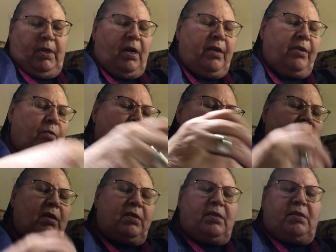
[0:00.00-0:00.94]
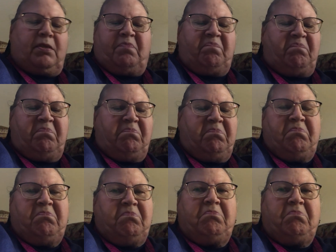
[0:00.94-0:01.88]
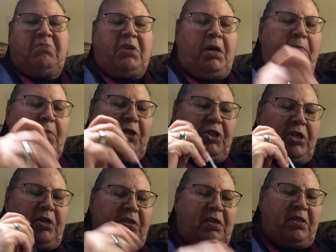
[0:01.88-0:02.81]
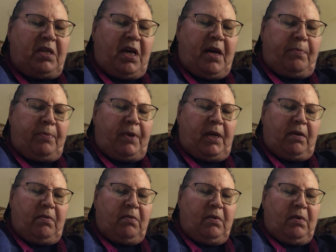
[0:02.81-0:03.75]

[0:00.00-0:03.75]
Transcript: otherwise, not much else is happening.